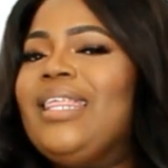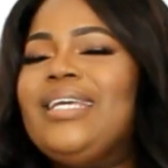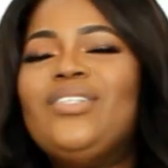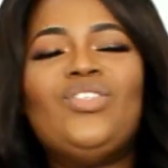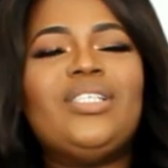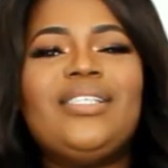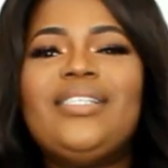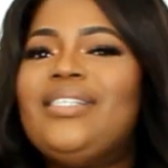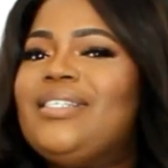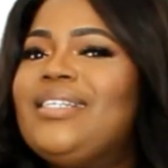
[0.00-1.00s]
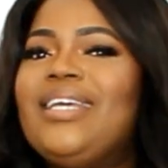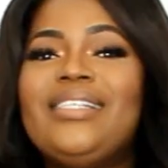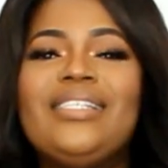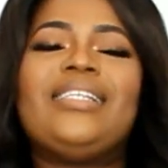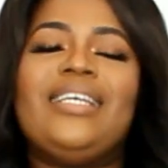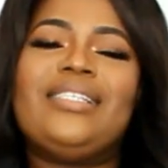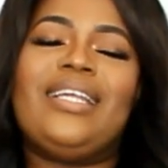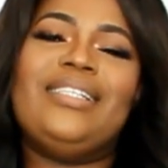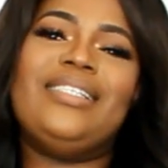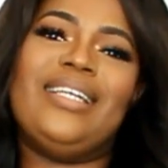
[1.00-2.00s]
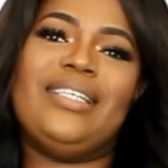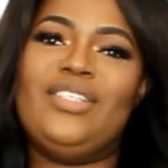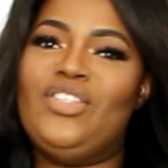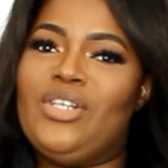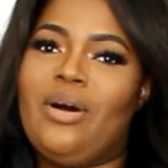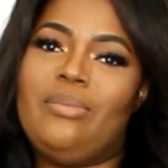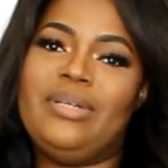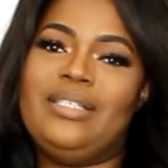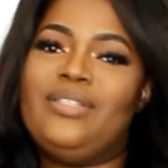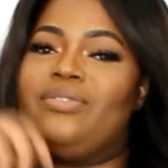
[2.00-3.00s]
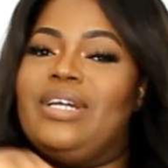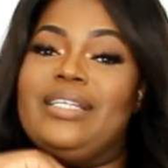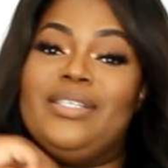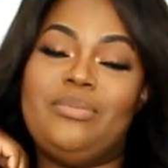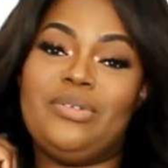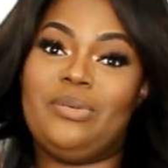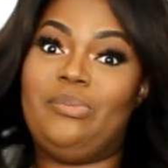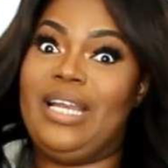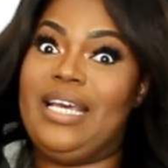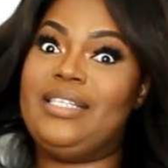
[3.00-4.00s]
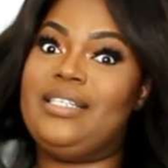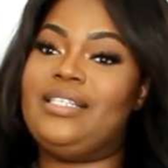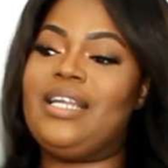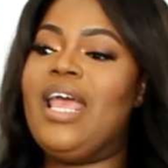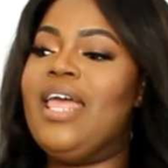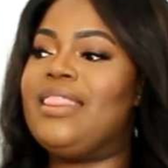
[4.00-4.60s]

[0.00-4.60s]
It's done its job and it's ready to be replaced, and